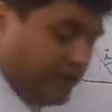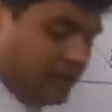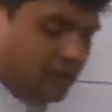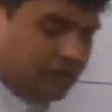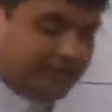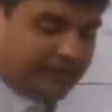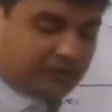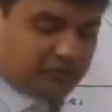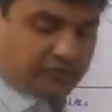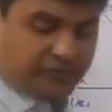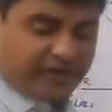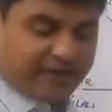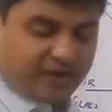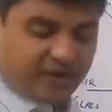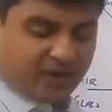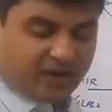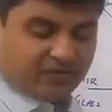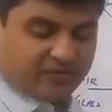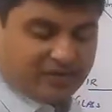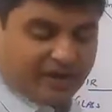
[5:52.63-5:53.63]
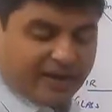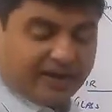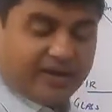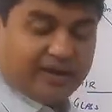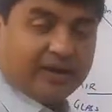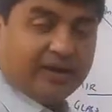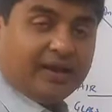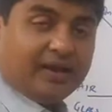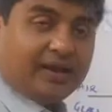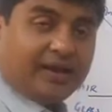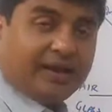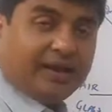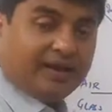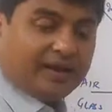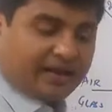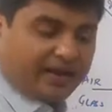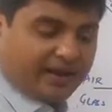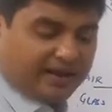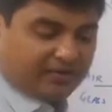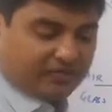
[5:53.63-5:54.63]
know the speed of light
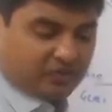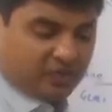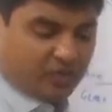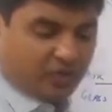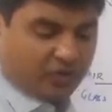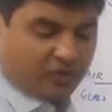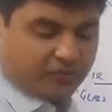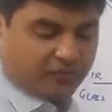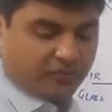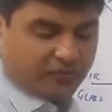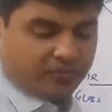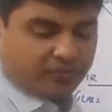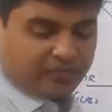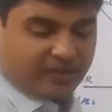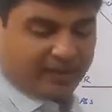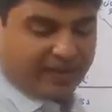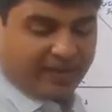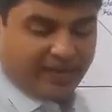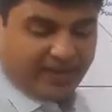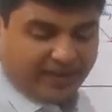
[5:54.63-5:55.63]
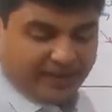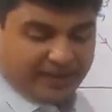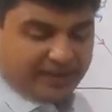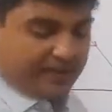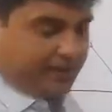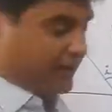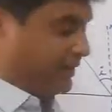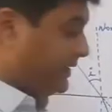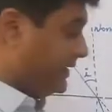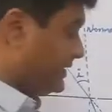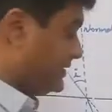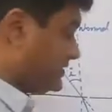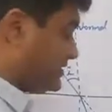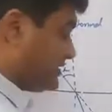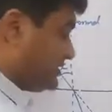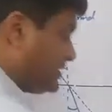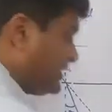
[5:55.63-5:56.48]
in case of air is